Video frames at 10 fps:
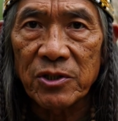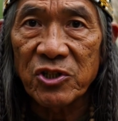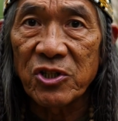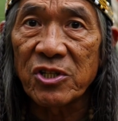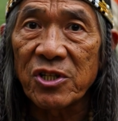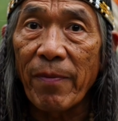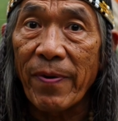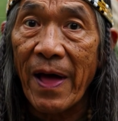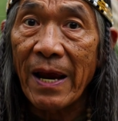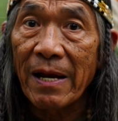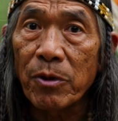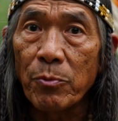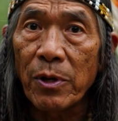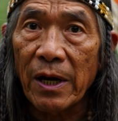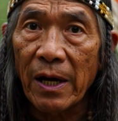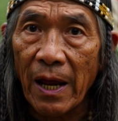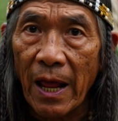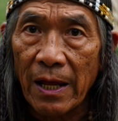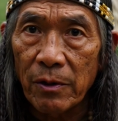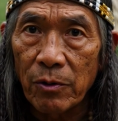steers time via AT1
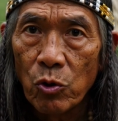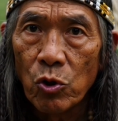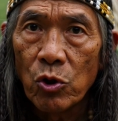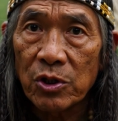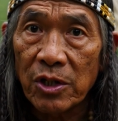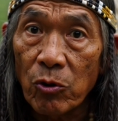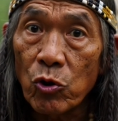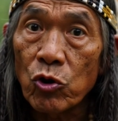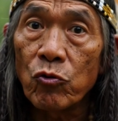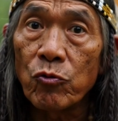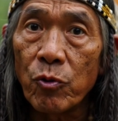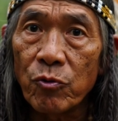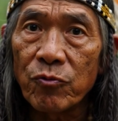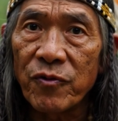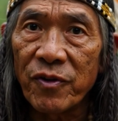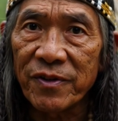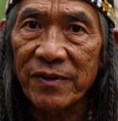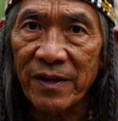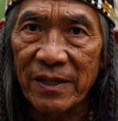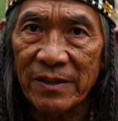algorithms, correcting drift with
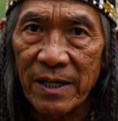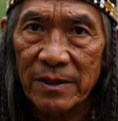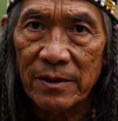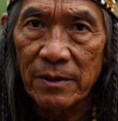frequency offsets.